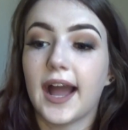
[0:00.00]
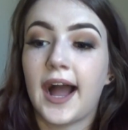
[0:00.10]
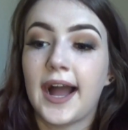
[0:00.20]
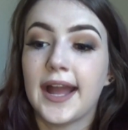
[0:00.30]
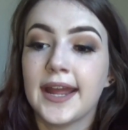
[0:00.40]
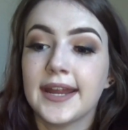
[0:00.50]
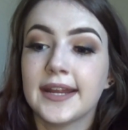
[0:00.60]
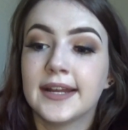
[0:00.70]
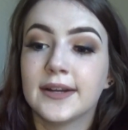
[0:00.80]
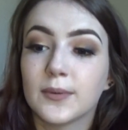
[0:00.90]

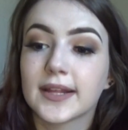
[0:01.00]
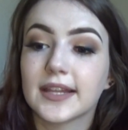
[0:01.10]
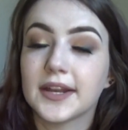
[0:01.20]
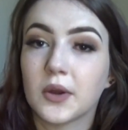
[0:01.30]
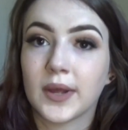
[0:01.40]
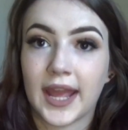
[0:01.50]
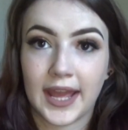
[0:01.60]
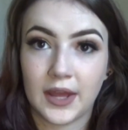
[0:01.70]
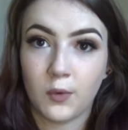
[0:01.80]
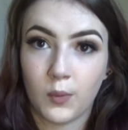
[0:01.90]
I was like,
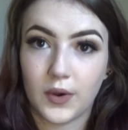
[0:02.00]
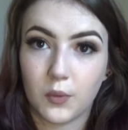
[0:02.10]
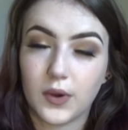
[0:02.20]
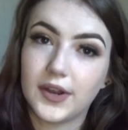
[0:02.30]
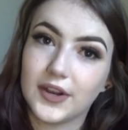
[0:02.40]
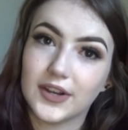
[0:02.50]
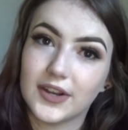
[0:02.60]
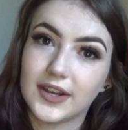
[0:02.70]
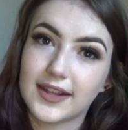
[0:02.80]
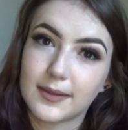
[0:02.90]
okay, well, what
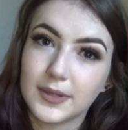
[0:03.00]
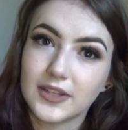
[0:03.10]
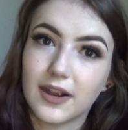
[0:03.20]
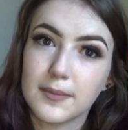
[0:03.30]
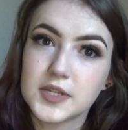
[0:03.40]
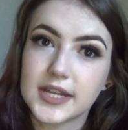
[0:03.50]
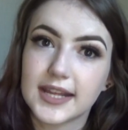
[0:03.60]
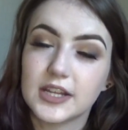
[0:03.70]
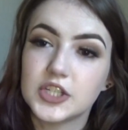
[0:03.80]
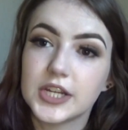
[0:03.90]
are some other
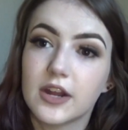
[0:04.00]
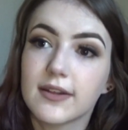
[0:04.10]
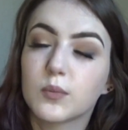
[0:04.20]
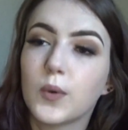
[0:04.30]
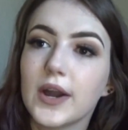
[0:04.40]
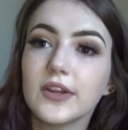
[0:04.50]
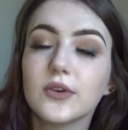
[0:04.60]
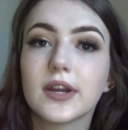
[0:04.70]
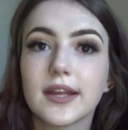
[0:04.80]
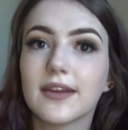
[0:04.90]
options? And she goes, well,
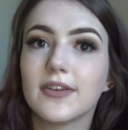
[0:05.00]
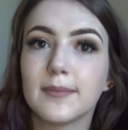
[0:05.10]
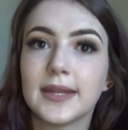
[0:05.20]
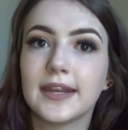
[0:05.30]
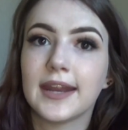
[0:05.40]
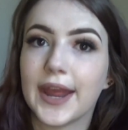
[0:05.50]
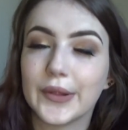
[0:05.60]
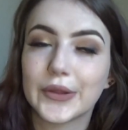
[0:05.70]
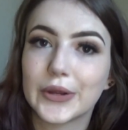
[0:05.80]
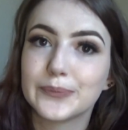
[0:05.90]
you could give him an
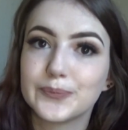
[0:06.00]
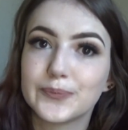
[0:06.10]
inhaler.